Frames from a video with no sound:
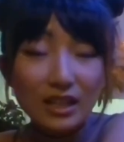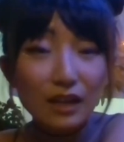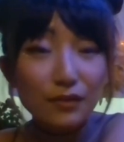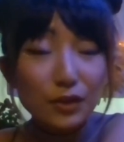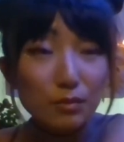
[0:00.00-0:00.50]

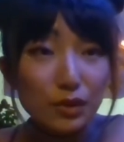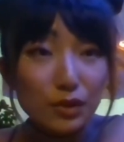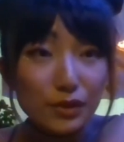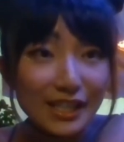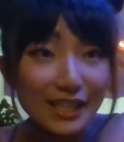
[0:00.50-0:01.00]
Love you,
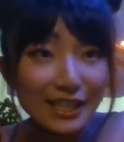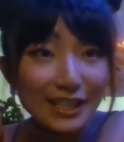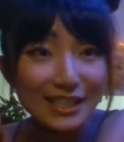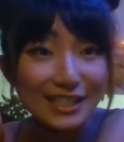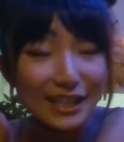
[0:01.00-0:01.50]

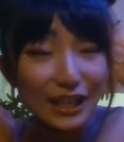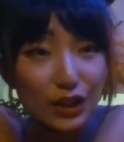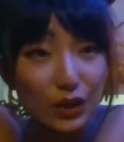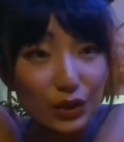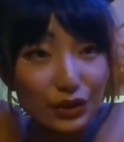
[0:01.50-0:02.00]
Moses.
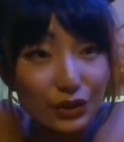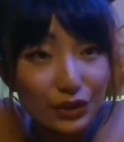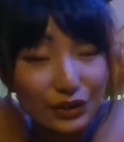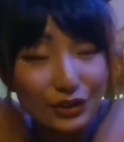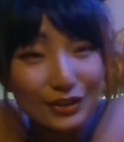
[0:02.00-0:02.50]
Thank you.